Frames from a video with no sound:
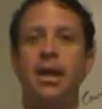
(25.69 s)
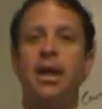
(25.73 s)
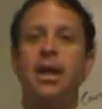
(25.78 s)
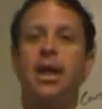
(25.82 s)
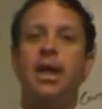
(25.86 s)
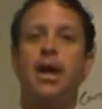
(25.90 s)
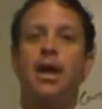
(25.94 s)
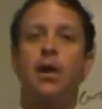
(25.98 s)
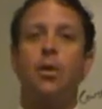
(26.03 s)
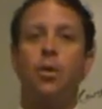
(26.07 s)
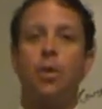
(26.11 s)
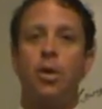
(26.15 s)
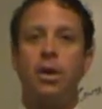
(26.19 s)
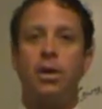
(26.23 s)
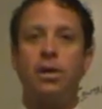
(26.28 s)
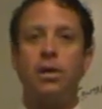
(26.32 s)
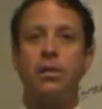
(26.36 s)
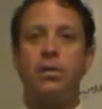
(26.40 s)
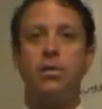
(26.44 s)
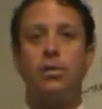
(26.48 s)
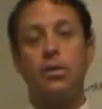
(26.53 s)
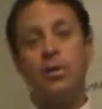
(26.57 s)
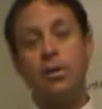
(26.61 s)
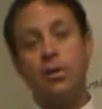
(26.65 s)
There
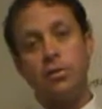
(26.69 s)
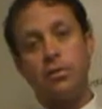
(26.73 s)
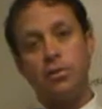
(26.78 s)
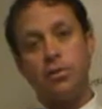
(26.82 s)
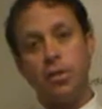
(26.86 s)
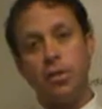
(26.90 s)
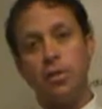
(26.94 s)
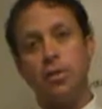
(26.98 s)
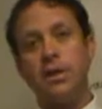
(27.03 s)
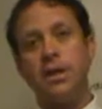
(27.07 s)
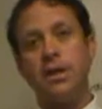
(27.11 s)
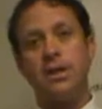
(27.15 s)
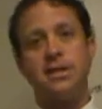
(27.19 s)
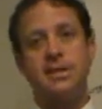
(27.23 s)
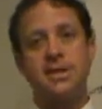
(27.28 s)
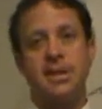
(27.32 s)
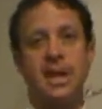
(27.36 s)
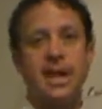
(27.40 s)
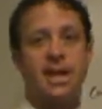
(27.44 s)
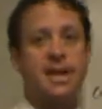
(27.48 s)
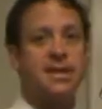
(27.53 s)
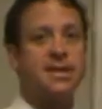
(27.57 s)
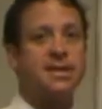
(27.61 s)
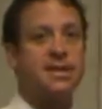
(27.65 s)
are two of these
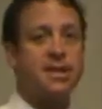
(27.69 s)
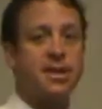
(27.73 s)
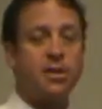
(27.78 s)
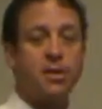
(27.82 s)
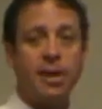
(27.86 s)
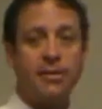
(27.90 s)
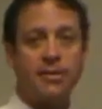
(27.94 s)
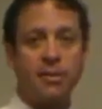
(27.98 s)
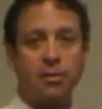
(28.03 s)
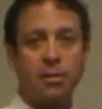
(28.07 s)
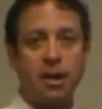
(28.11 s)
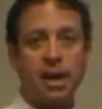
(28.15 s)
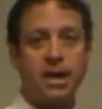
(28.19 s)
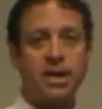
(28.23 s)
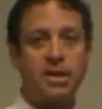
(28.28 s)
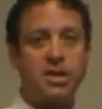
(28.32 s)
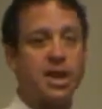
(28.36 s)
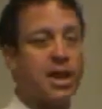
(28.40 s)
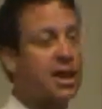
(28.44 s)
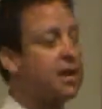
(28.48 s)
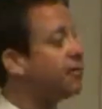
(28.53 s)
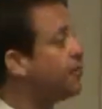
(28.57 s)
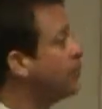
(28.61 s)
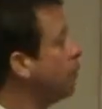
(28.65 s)
things that you have to write a
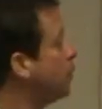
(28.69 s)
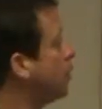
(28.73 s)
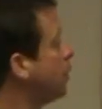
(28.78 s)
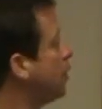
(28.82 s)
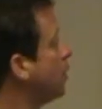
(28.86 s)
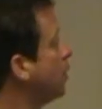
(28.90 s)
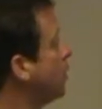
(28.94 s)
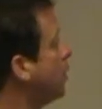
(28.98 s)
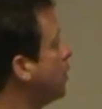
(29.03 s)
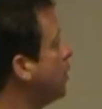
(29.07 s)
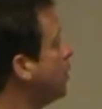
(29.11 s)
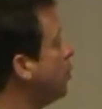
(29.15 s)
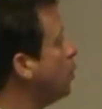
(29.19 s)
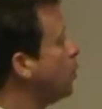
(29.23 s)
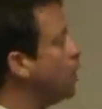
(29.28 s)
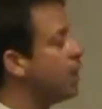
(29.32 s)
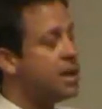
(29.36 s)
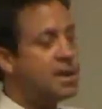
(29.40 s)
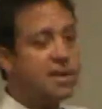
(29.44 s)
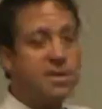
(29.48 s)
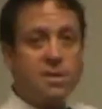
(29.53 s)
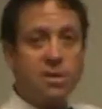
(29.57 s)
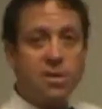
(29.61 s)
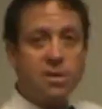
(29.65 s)
check for. One
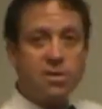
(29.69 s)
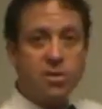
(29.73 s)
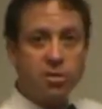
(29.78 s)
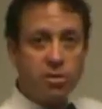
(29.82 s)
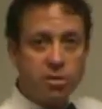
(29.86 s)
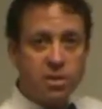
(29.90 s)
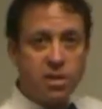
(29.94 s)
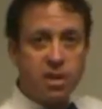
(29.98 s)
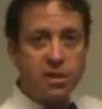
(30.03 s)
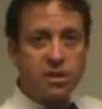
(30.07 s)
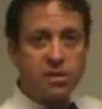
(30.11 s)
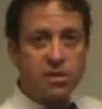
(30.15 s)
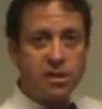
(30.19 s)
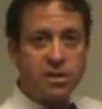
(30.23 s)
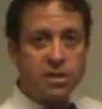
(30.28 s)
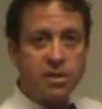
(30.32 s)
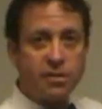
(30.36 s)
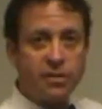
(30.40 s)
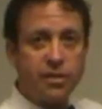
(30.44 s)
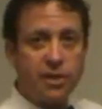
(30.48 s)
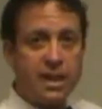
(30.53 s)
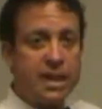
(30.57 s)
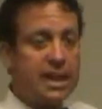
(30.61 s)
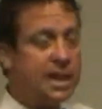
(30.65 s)
is due diligence
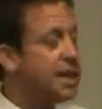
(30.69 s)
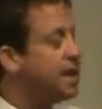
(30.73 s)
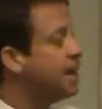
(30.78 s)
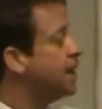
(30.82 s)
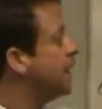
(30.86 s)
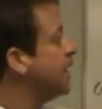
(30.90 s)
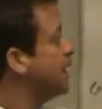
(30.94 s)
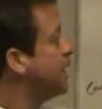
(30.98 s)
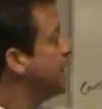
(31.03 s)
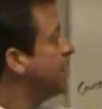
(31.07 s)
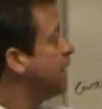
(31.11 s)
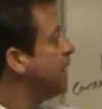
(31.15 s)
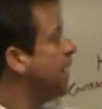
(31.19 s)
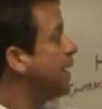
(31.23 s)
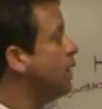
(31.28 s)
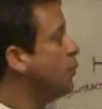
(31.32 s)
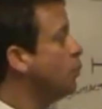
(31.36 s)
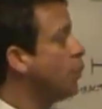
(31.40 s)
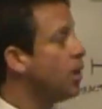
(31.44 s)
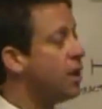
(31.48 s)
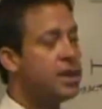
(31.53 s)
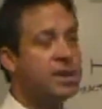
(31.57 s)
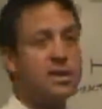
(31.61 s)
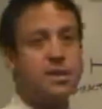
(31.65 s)
fee, and
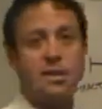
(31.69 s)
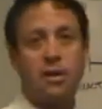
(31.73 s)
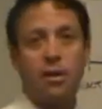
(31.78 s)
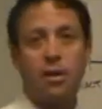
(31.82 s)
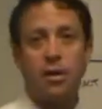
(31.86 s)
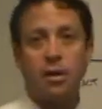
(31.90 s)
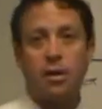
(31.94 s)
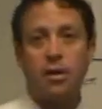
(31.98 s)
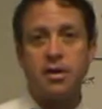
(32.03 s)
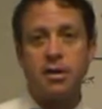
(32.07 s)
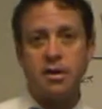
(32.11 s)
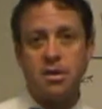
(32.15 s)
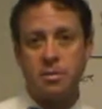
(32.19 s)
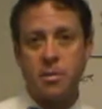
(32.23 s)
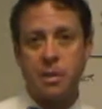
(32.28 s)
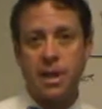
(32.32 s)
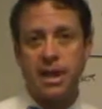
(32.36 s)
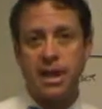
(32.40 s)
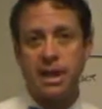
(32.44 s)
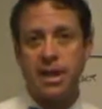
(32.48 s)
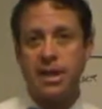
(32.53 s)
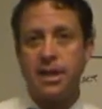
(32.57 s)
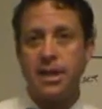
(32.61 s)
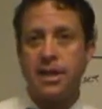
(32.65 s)
one is earnest
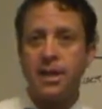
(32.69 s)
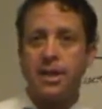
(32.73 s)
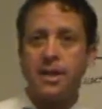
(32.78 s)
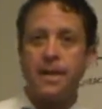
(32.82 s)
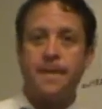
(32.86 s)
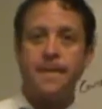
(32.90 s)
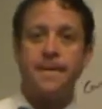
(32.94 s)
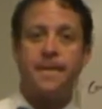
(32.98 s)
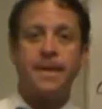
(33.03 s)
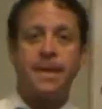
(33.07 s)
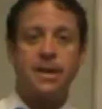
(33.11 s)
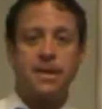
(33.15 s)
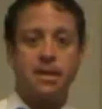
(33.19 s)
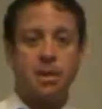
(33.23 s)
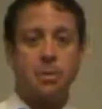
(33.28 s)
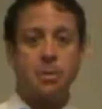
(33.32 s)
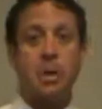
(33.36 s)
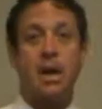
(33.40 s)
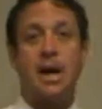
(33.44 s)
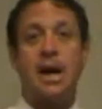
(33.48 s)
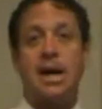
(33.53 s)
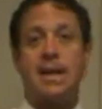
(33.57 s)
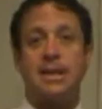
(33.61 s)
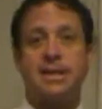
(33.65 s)
money
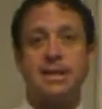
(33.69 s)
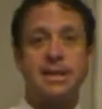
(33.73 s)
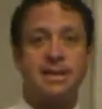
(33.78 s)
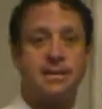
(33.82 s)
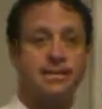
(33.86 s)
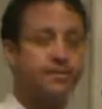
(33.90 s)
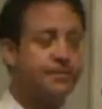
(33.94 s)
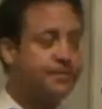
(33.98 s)
deposit.